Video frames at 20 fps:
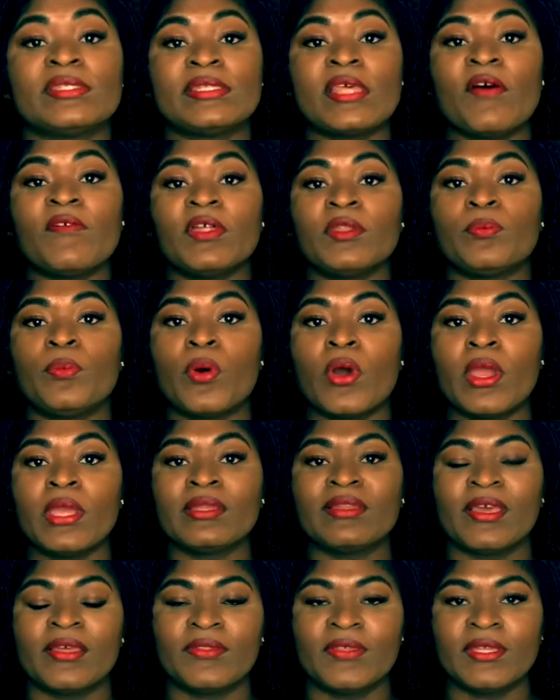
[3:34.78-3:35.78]
seventh
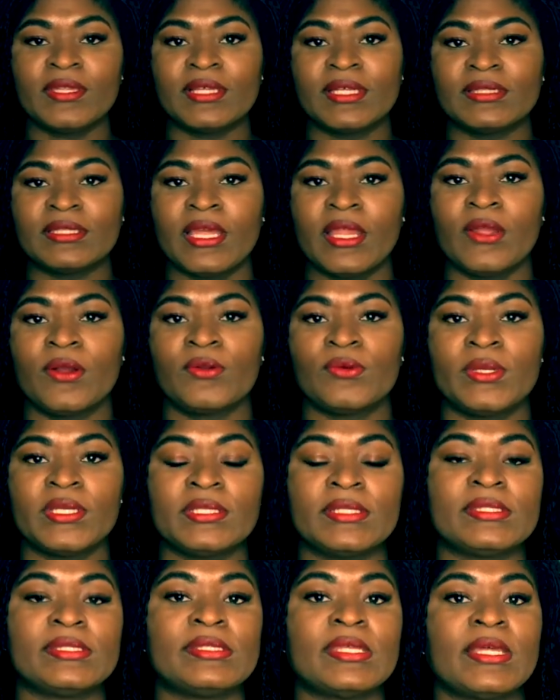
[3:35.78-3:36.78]
point, I think that I
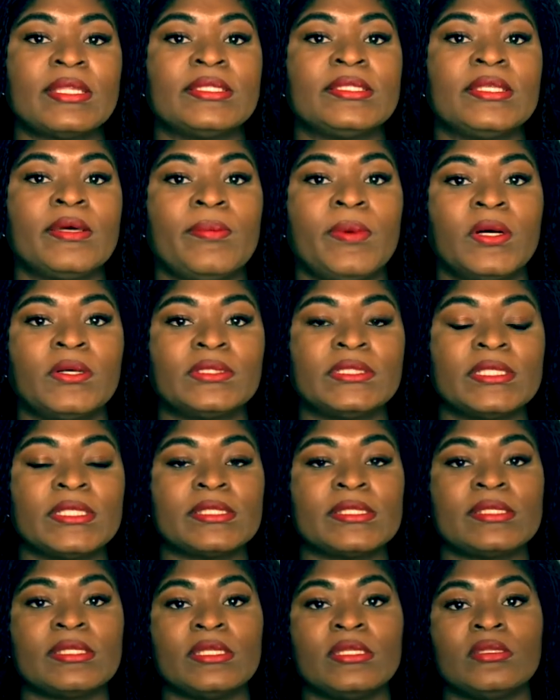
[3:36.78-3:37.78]
already said about
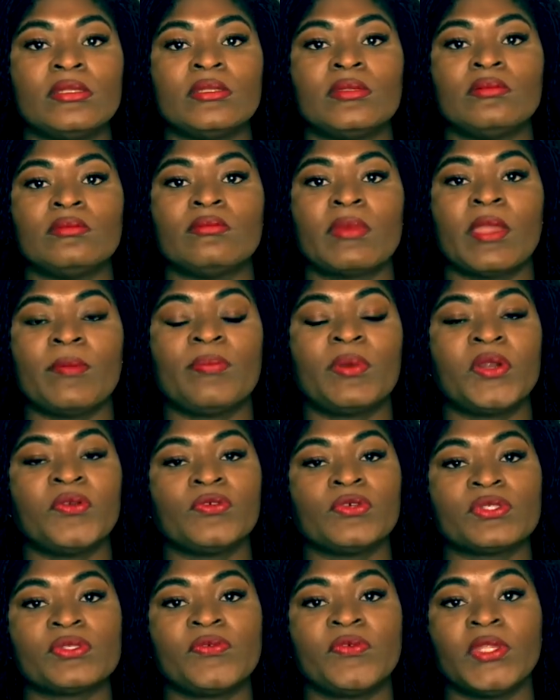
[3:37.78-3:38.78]
this in my
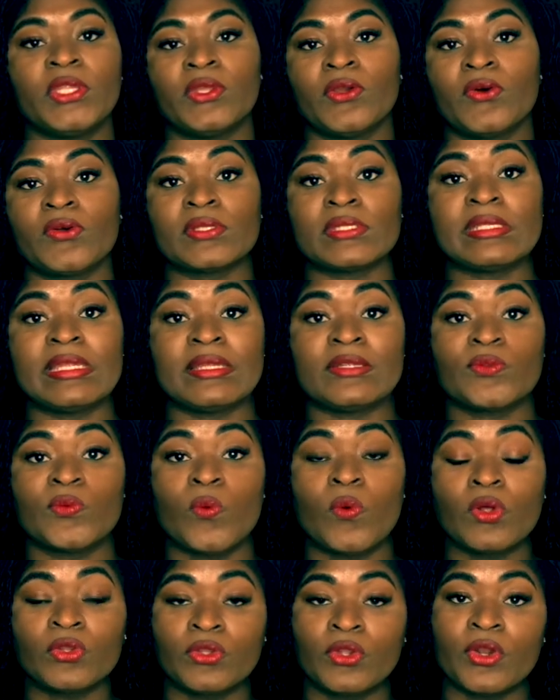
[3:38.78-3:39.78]
previous videos, that
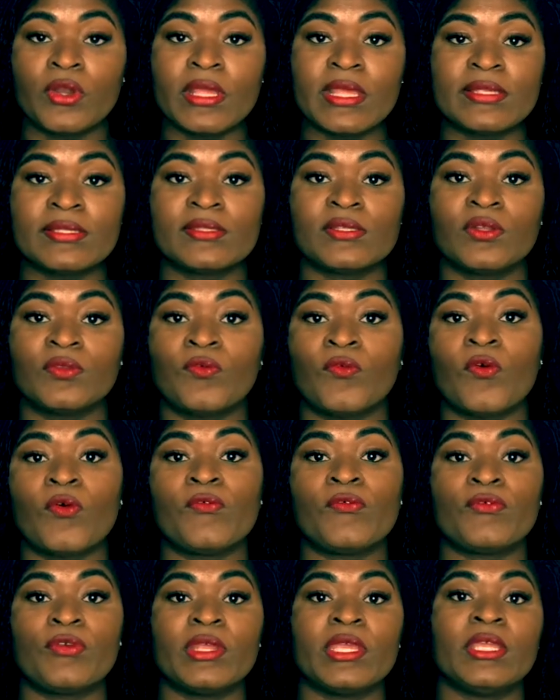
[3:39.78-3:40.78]
water is not for
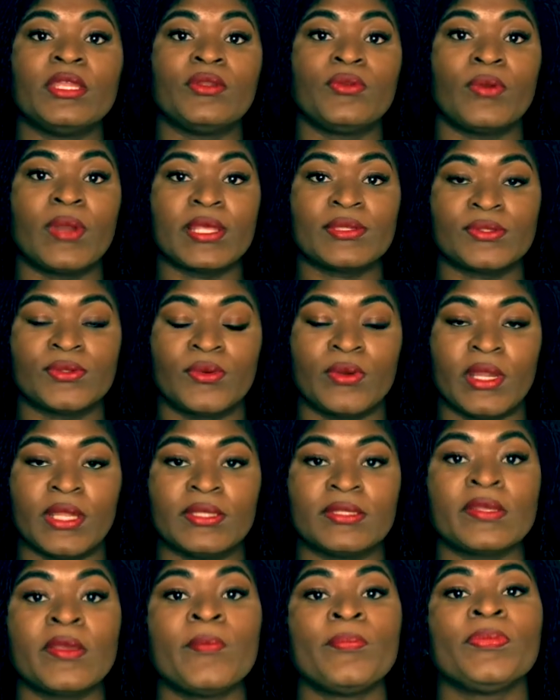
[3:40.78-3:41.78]
free in
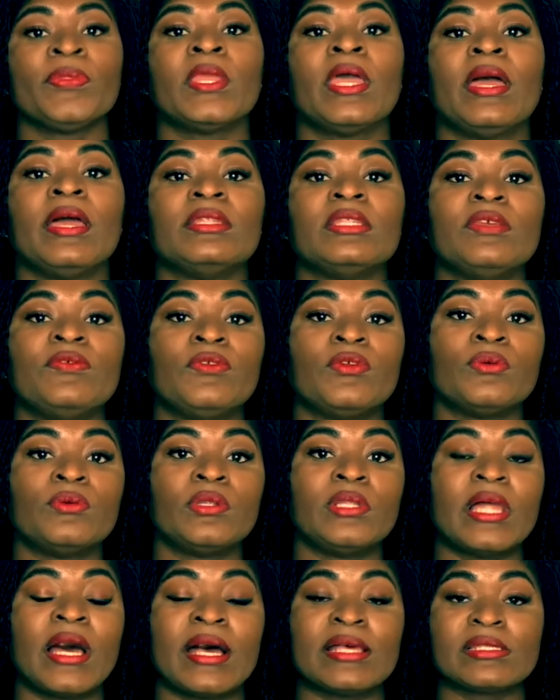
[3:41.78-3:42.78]
restaurant. And if you
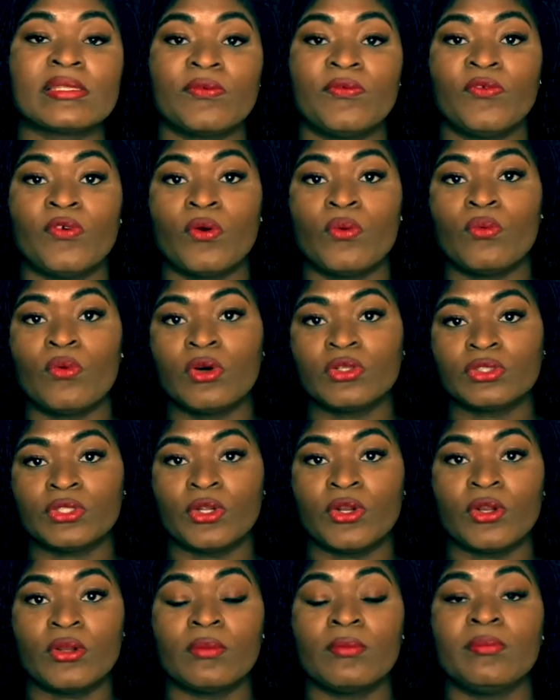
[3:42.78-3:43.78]
will ask for
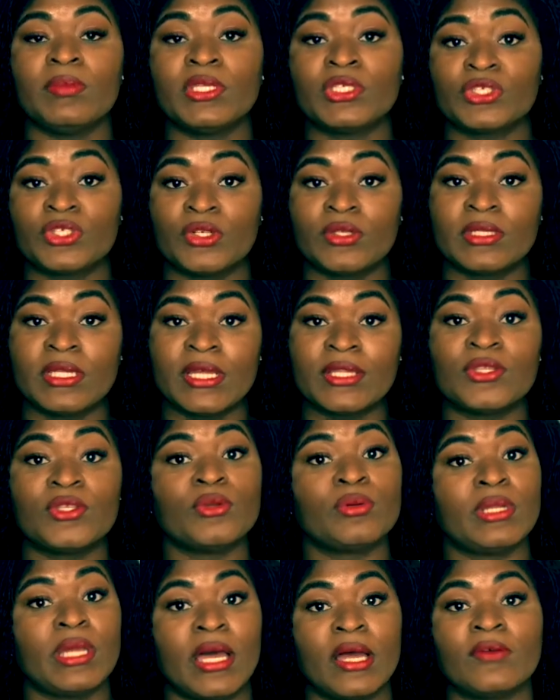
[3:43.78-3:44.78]
water, be sure that
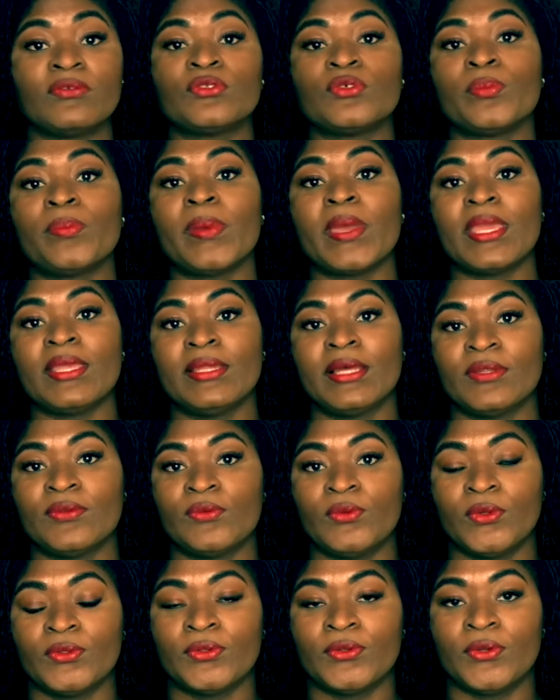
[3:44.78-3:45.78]
you will have to pay that
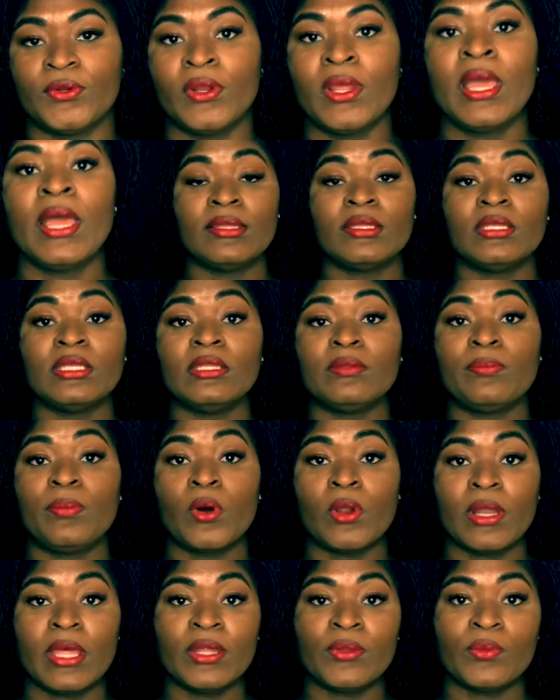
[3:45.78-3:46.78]
water. In
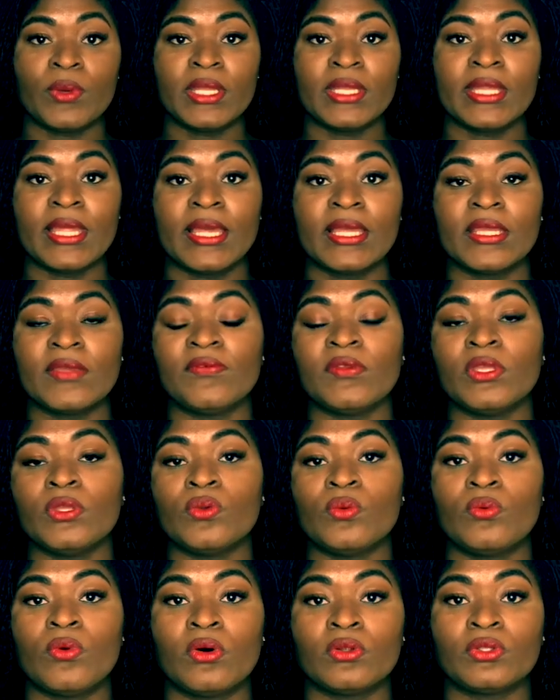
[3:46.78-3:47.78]
Poland, when they are giving
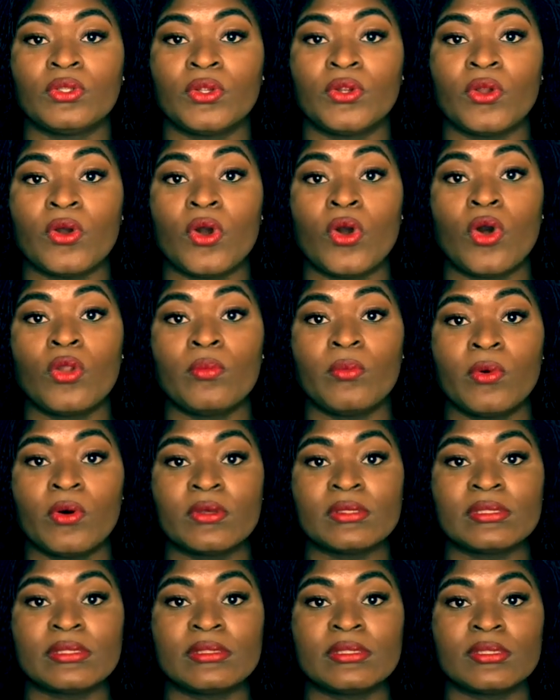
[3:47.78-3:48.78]
you water,
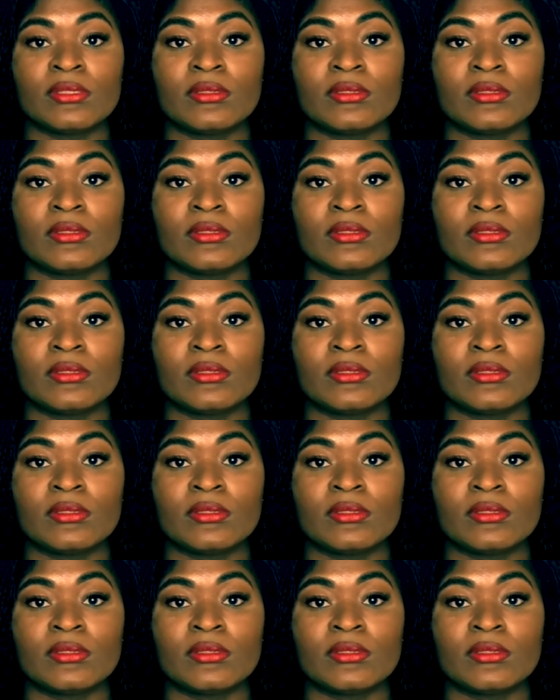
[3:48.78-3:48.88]
almost